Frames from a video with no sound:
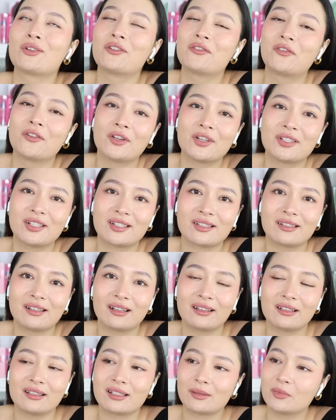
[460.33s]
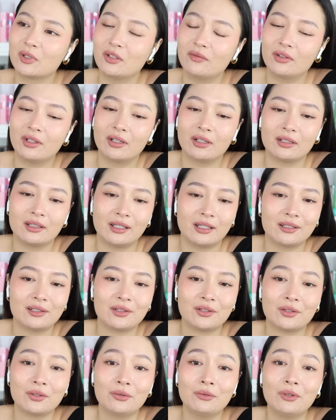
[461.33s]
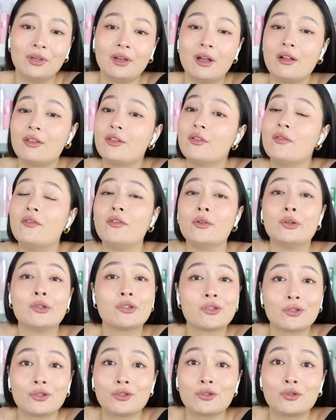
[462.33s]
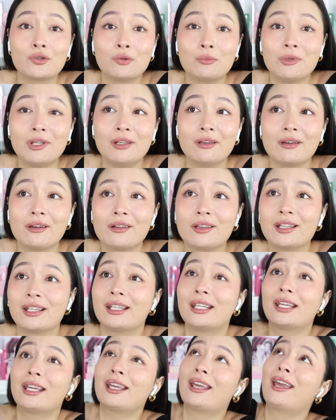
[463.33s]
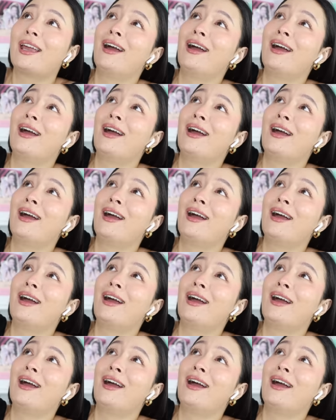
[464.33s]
on a first listen like this, I'm not even gonna lie to you, the verses to me are like